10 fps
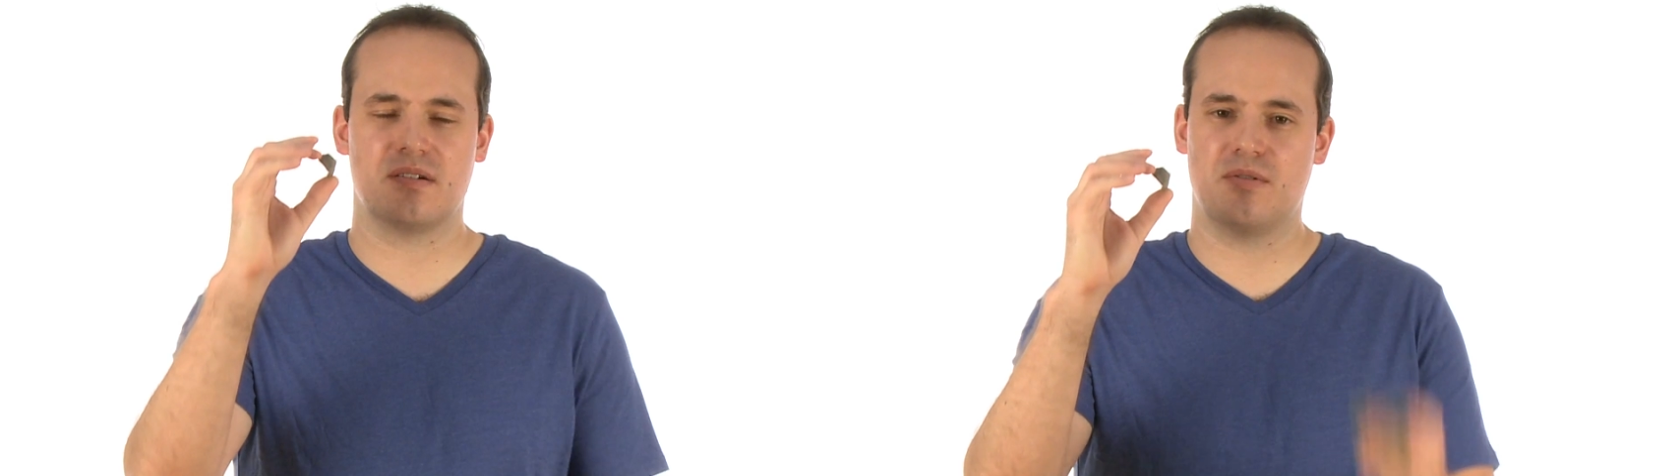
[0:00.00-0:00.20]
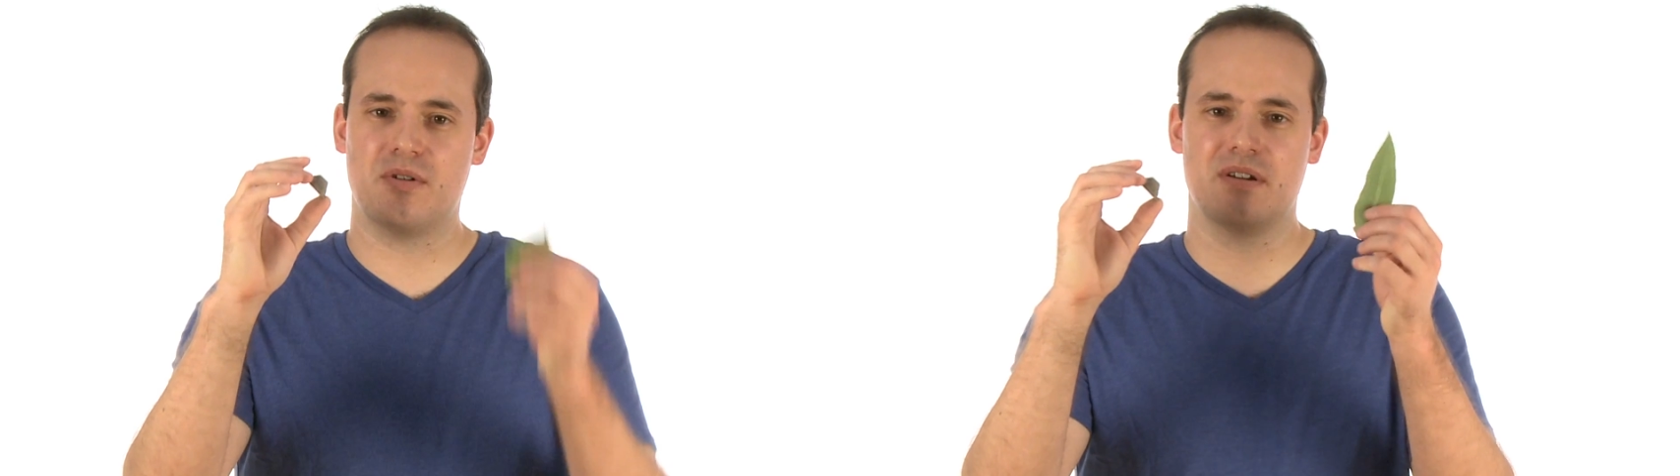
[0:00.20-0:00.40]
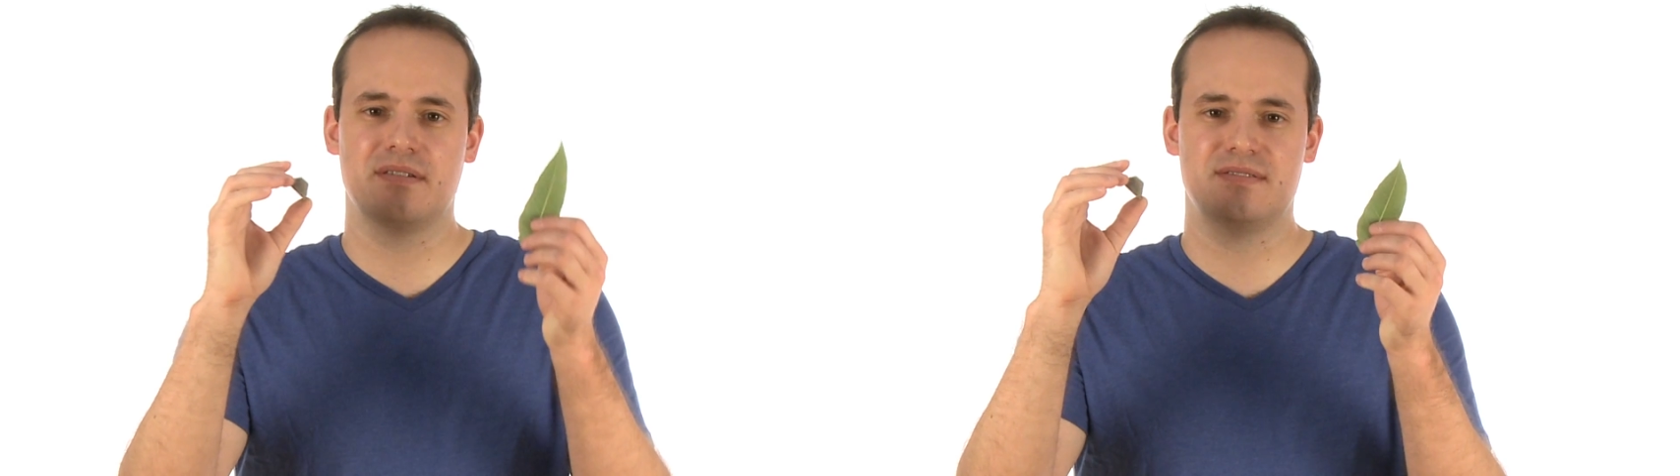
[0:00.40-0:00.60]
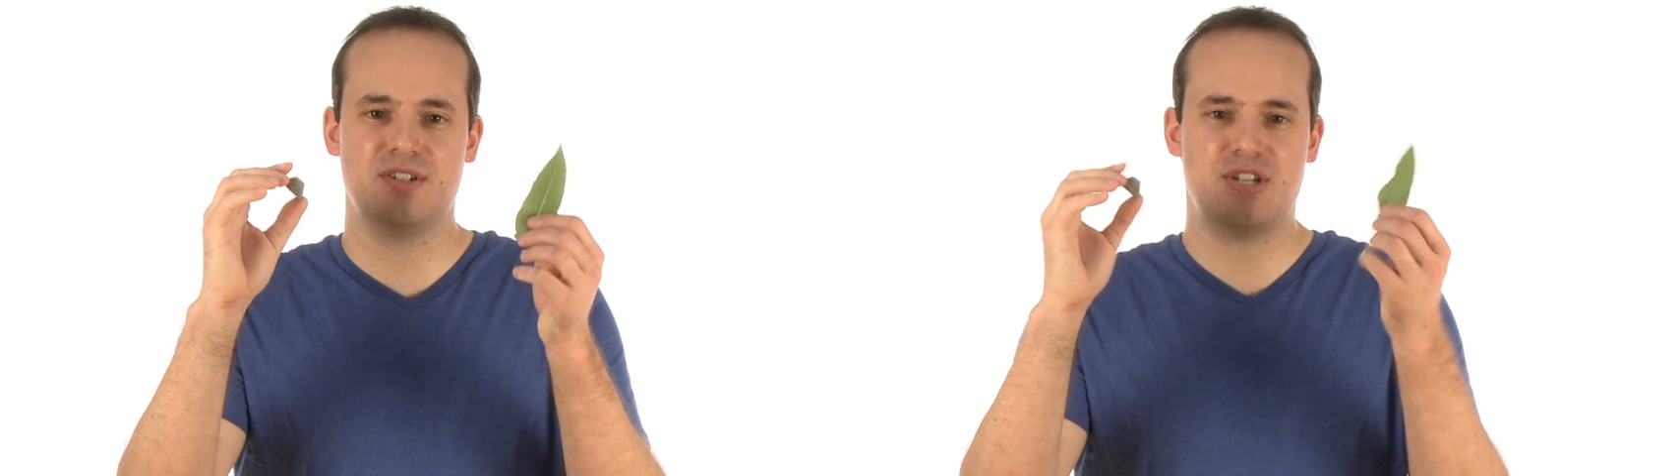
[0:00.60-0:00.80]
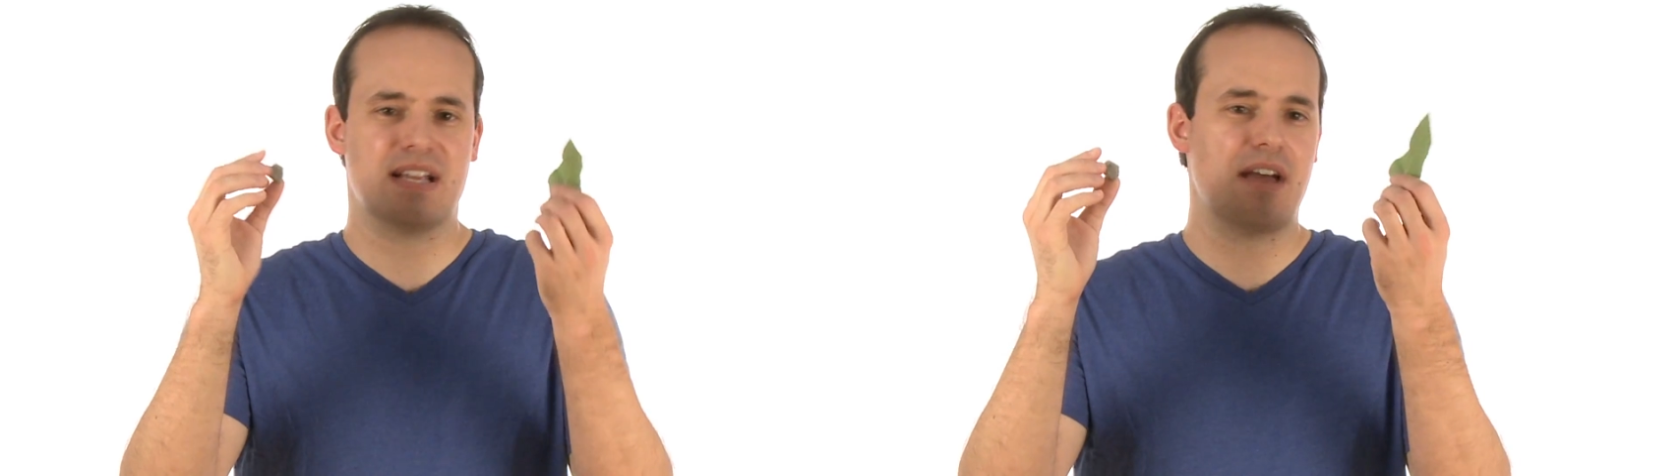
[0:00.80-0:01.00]
or
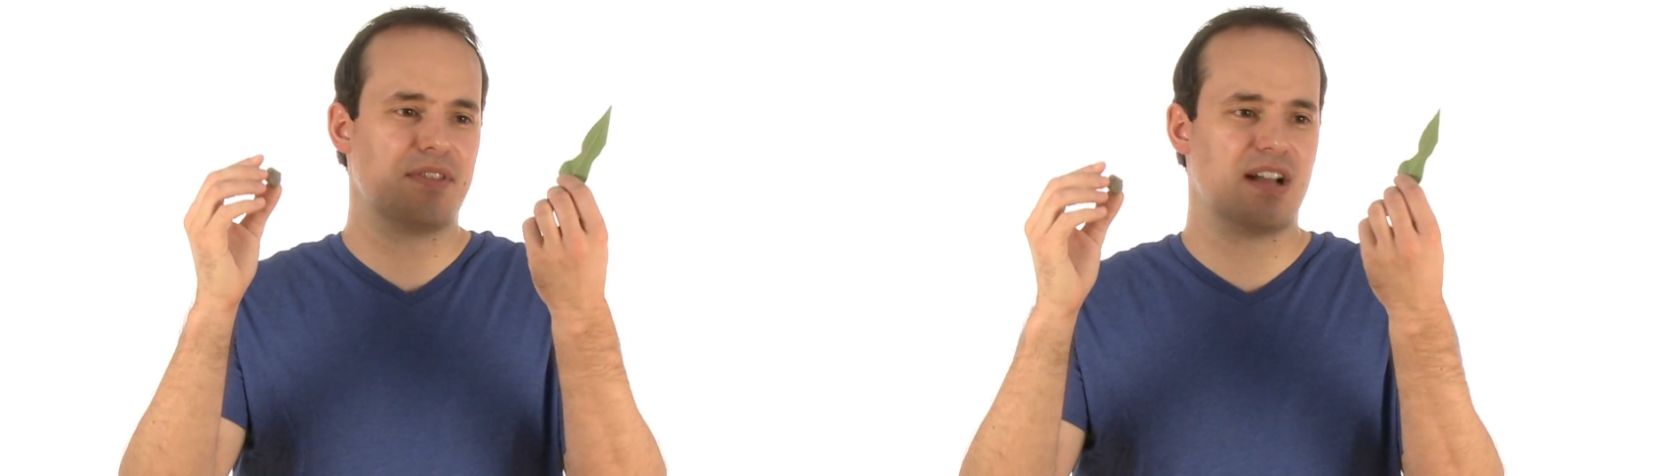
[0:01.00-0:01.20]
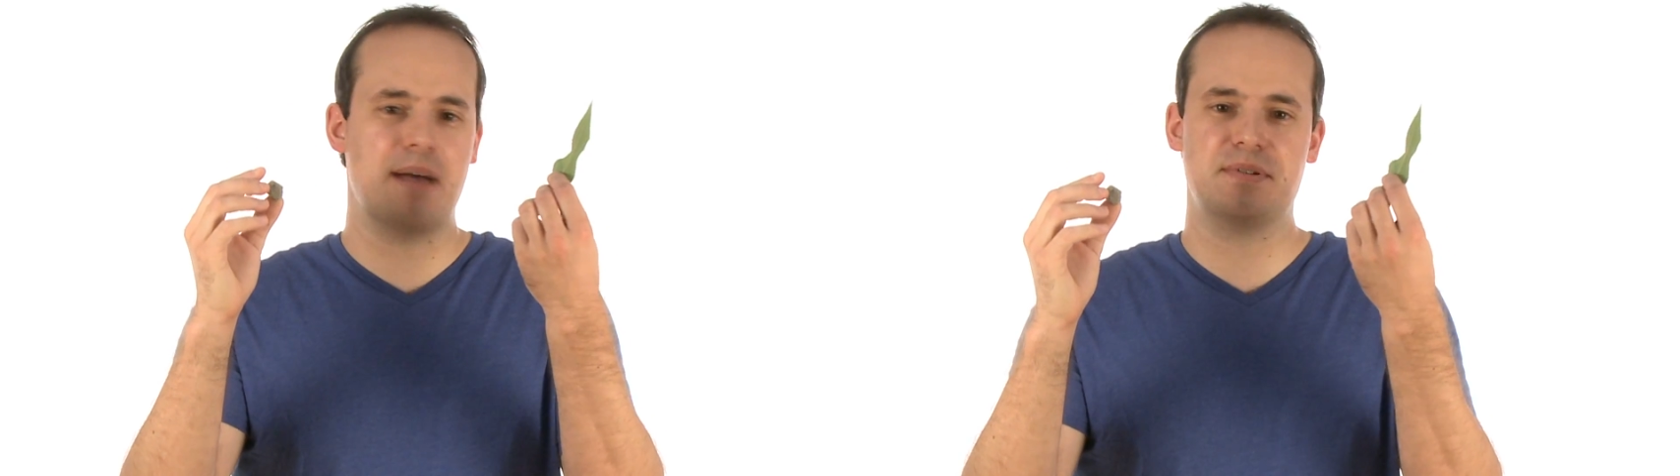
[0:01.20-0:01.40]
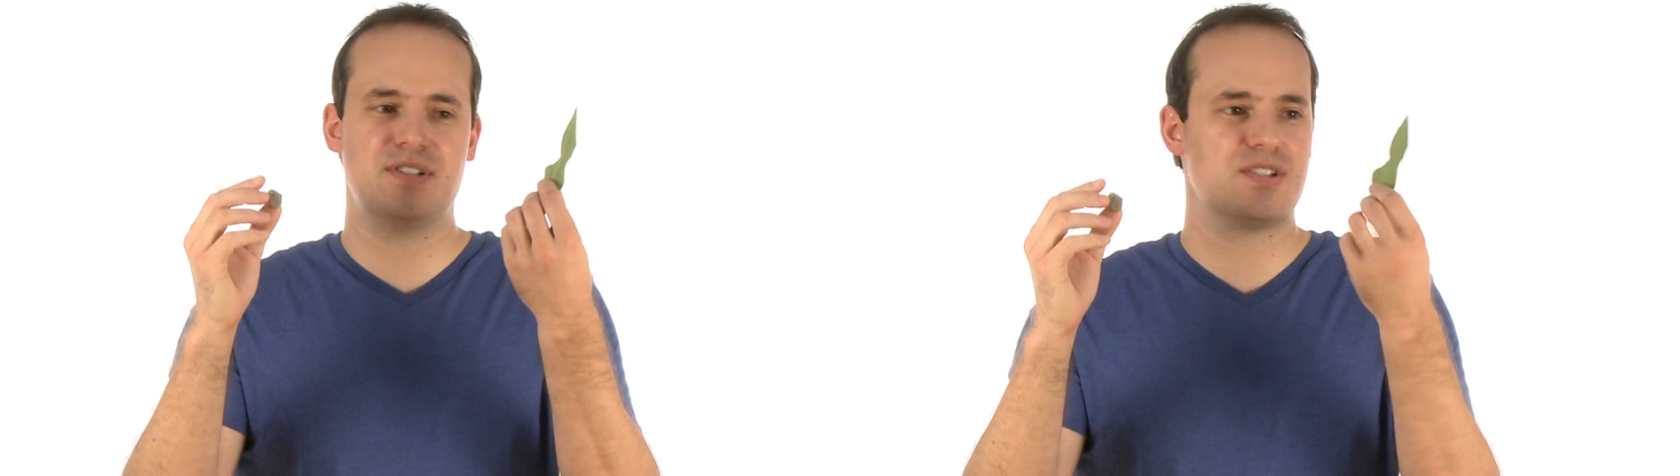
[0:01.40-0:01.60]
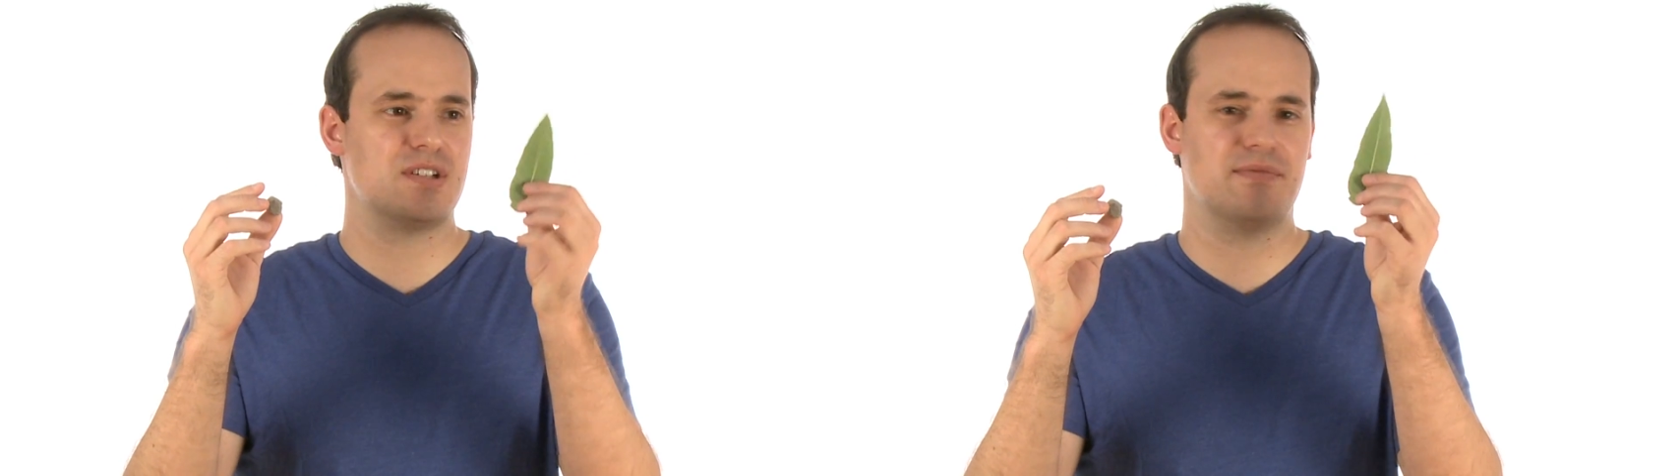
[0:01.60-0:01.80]
check out the composition